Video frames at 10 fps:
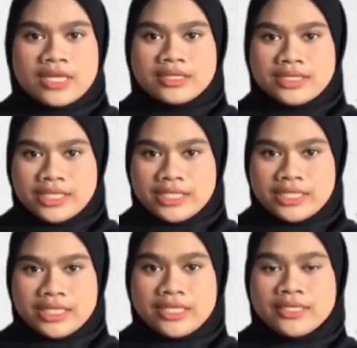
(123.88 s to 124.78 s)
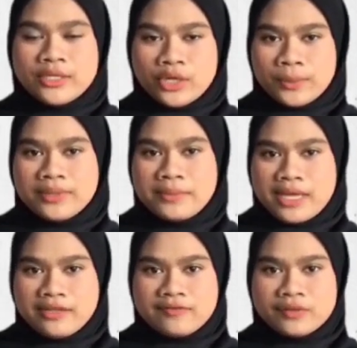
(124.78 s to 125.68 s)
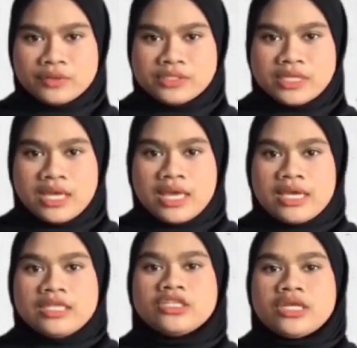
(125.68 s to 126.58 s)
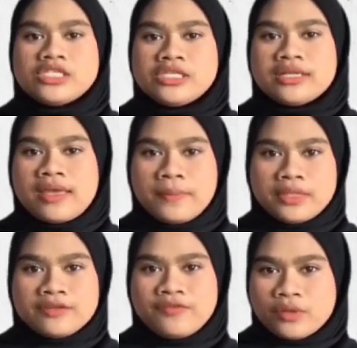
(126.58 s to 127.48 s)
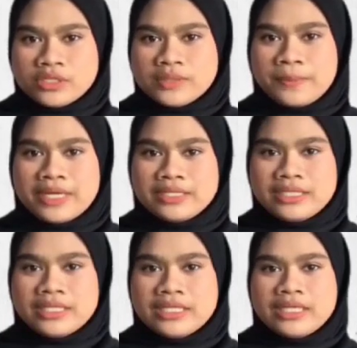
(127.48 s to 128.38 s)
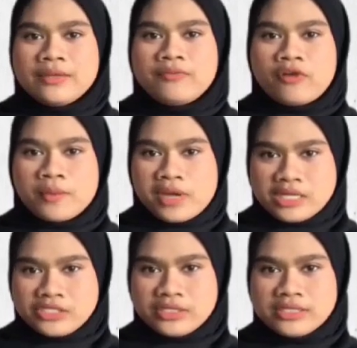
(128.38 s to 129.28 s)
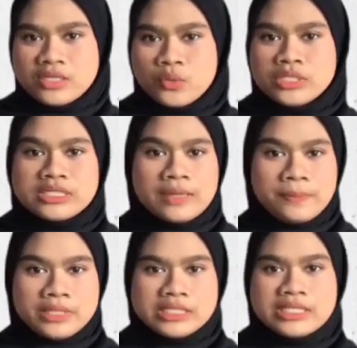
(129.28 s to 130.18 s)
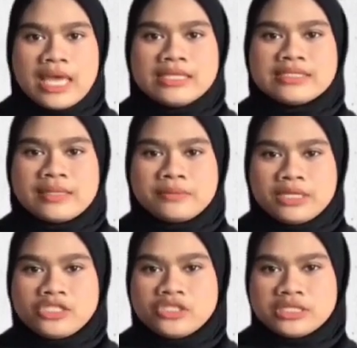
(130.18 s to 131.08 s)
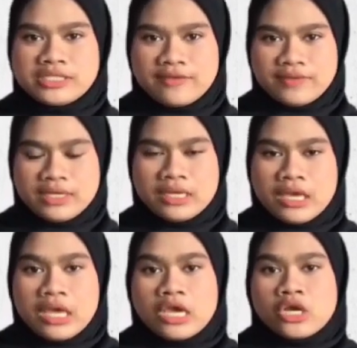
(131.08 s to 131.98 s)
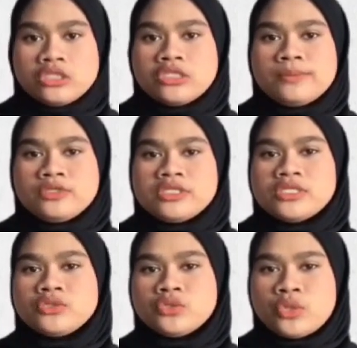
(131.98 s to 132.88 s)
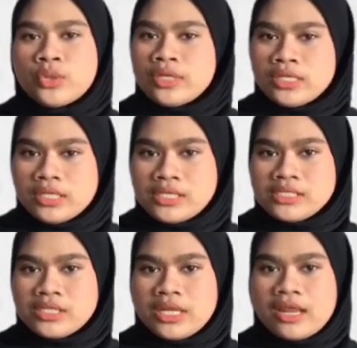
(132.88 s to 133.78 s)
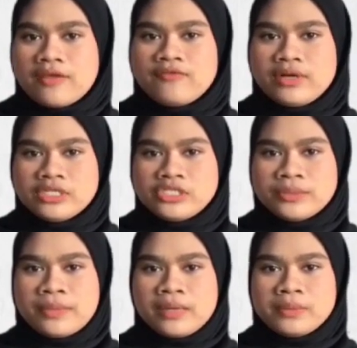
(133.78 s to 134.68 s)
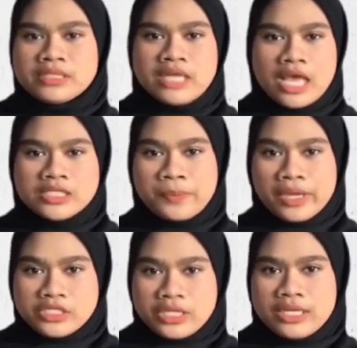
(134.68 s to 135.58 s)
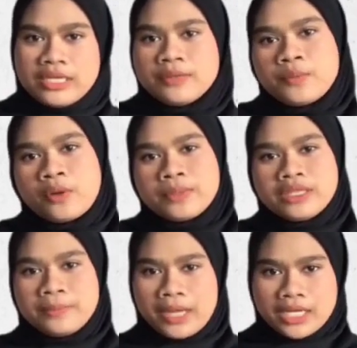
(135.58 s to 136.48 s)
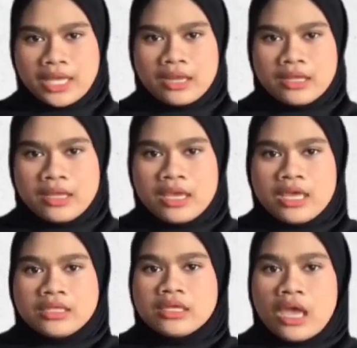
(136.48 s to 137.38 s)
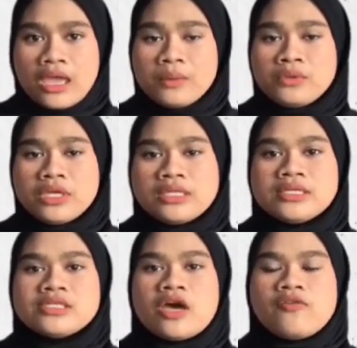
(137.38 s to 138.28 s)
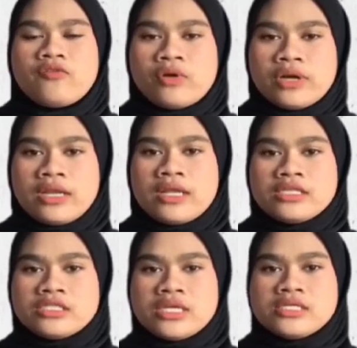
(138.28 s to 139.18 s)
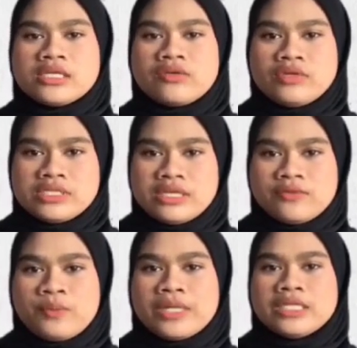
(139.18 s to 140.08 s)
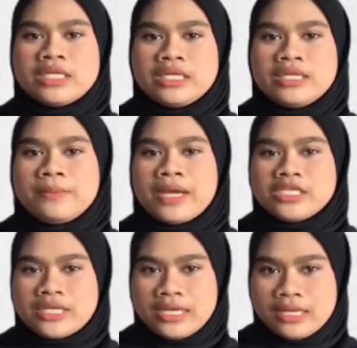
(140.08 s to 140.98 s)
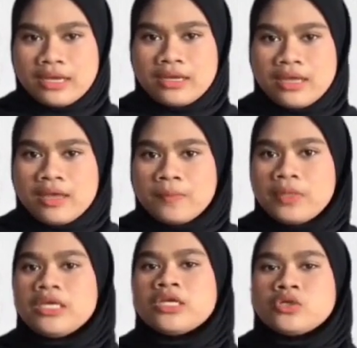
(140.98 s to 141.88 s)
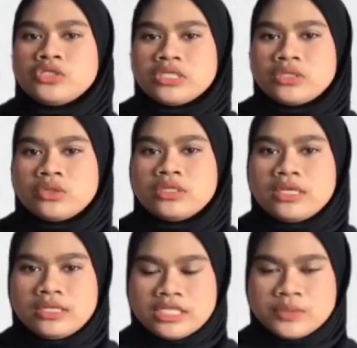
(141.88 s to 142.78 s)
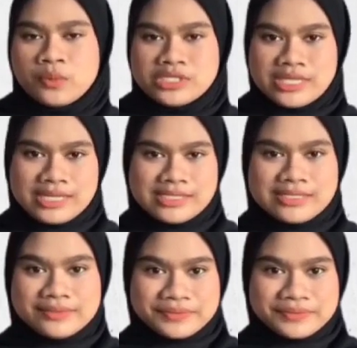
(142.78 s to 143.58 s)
Thirdly, global money flows. International capital flows, particularly from countries with surplus and substantial saving, contribution to low interest rate and financial bubbles, especially in the property market. The accumulations of foreign exchange reserve, particularly by China, play a crucial role in this process.